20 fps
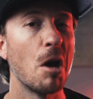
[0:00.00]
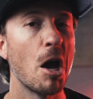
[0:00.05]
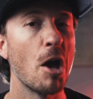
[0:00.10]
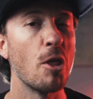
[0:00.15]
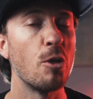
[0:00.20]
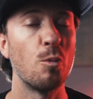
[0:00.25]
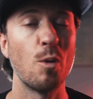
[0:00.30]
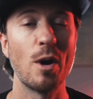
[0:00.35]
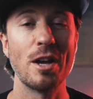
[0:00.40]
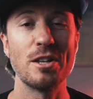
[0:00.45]

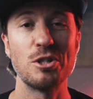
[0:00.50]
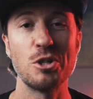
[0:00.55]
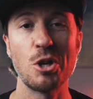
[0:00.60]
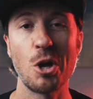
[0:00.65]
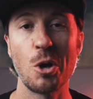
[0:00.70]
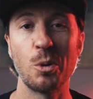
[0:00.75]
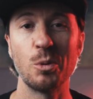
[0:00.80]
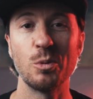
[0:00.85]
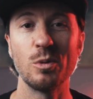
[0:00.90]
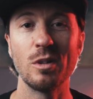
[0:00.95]
otherwise
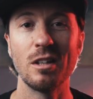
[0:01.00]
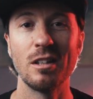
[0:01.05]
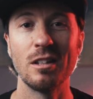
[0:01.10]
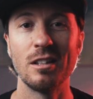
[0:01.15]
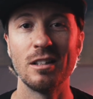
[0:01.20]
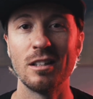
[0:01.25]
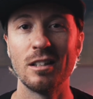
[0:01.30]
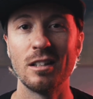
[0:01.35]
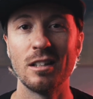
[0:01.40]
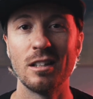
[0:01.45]
known
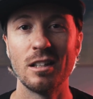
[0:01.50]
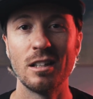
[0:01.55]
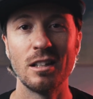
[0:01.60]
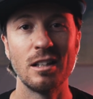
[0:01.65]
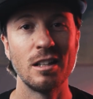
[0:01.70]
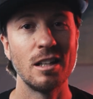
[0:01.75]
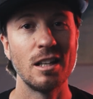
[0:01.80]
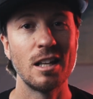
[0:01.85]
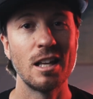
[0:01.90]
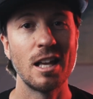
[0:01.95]

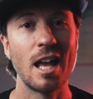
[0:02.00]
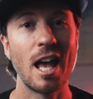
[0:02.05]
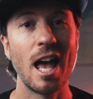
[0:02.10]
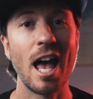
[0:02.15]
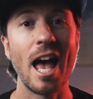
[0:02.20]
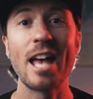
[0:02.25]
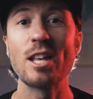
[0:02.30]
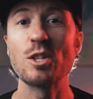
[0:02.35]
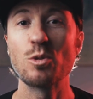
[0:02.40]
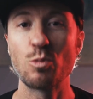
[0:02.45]

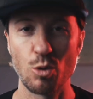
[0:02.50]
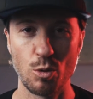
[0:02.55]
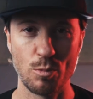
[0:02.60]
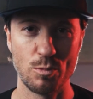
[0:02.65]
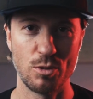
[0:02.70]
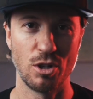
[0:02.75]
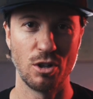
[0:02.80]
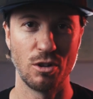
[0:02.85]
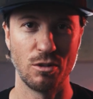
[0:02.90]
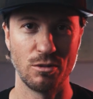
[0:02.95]
as
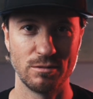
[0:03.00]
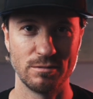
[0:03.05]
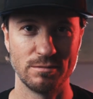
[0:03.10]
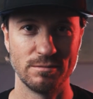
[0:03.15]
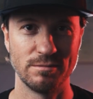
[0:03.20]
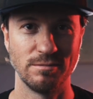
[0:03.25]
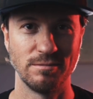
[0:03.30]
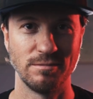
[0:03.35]
room tone.